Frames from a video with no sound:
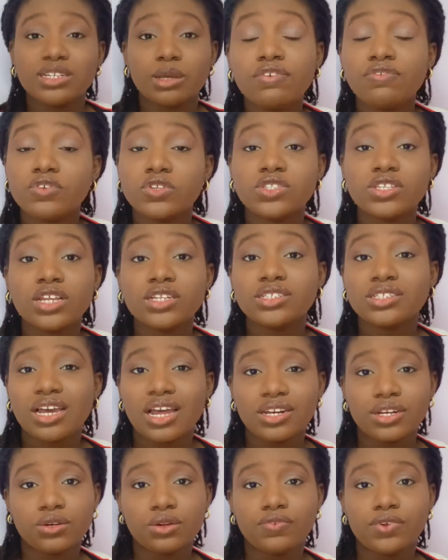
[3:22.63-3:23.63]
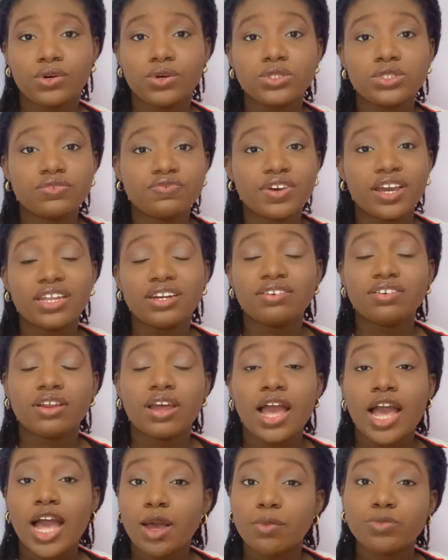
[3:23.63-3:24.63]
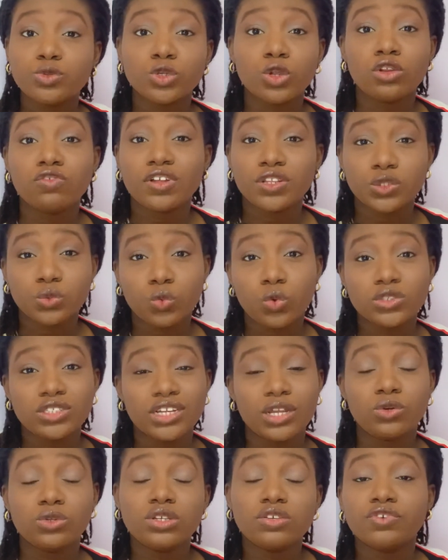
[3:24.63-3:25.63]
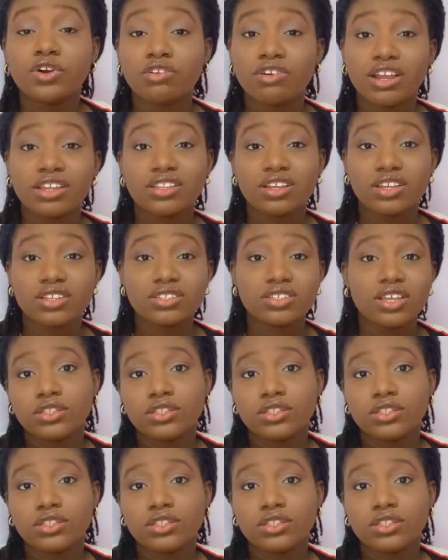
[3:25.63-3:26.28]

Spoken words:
If you search hard enough, you're going to find apps all over the world that are looking for writers.